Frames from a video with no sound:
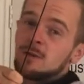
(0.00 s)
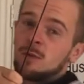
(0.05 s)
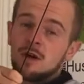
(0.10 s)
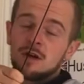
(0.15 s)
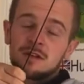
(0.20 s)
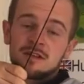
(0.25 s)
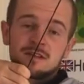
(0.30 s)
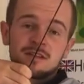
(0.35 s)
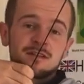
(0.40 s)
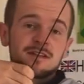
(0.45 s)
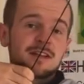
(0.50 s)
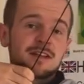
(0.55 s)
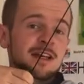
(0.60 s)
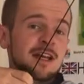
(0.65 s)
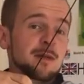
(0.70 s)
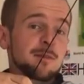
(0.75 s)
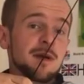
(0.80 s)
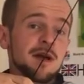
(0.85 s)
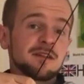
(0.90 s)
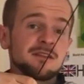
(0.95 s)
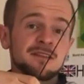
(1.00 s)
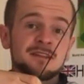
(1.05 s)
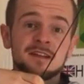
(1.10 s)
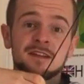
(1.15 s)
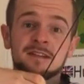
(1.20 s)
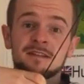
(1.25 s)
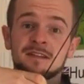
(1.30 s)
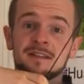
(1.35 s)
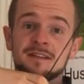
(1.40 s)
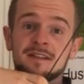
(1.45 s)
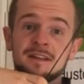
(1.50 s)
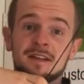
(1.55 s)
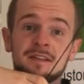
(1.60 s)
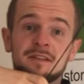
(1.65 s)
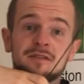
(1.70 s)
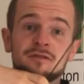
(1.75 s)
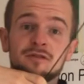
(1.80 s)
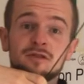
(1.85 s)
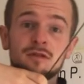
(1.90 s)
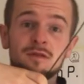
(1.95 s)
works because the cliny band sits inside
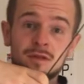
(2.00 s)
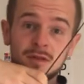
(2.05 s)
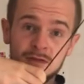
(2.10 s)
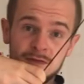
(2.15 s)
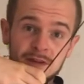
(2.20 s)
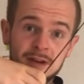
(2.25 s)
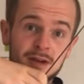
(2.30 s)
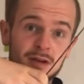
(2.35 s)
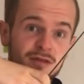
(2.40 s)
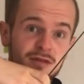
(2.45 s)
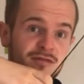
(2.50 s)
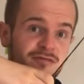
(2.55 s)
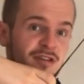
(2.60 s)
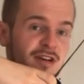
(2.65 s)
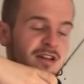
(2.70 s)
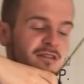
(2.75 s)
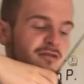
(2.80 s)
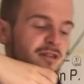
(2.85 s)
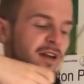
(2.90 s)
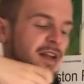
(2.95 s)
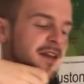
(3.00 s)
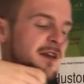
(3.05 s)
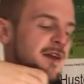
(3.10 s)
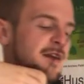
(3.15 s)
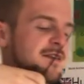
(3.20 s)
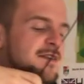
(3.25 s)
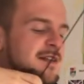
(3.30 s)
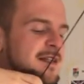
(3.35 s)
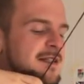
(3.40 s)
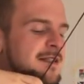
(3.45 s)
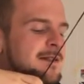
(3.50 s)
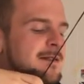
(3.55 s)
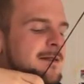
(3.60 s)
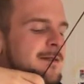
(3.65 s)
the groove of your fingers really, really nicely.